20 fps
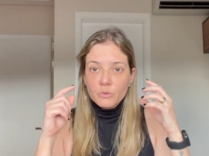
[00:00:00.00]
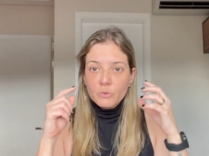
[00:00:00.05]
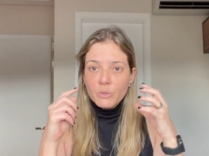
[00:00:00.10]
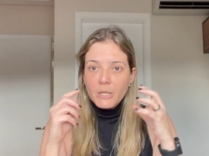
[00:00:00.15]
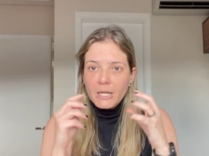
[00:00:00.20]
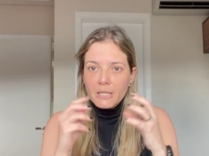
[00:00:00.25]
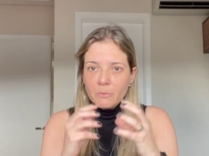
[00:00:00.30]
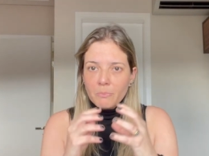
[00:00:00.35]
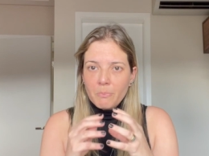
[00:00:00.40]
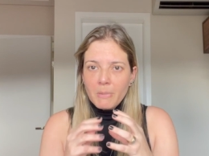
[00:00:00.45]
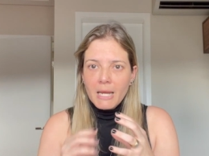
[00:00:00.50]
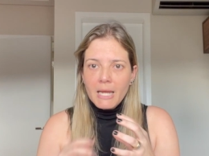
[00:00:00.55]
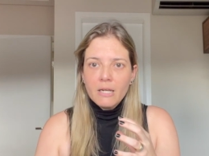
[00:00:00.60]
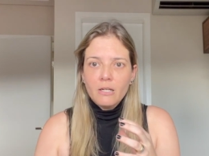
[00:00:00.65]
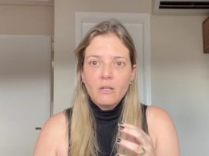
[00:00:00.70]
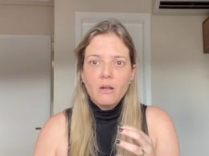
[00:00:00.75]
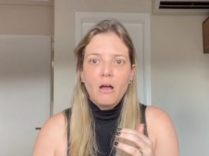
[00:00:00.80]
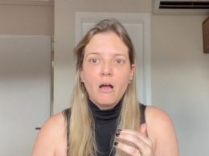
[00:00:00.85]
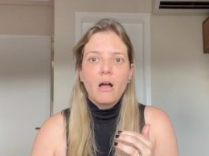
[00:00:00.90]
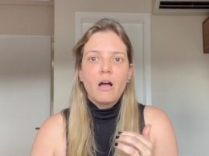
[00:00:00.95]

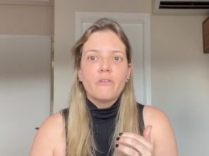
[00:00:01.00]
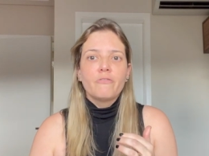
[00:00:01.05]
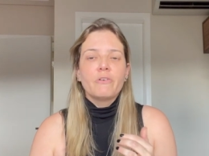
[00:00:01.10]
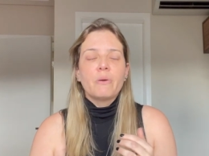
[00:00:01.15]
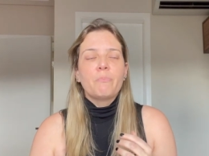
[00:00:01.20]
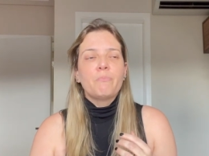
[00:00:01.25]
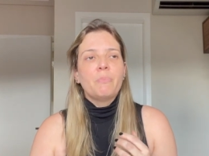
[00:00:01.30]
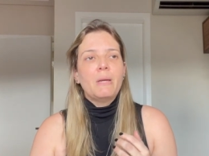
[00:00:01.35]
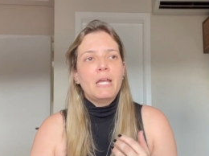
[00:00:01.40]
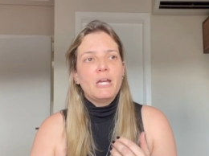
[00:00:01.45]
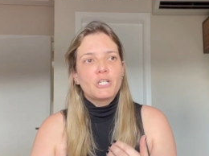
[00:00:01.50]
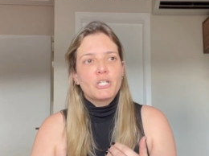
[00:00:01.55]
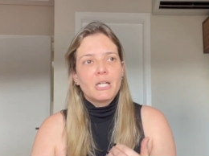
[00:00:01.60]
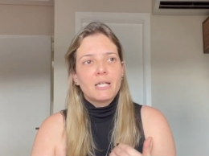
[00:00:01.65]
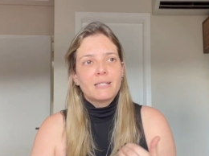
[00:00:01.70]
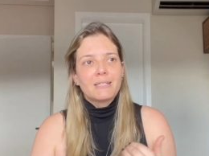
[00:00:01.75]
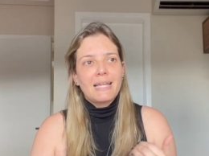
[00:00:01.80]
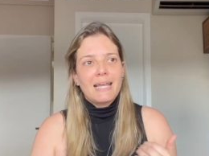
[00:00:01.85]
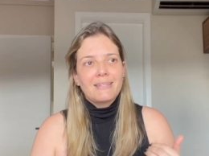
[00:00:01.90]
treatment of a patient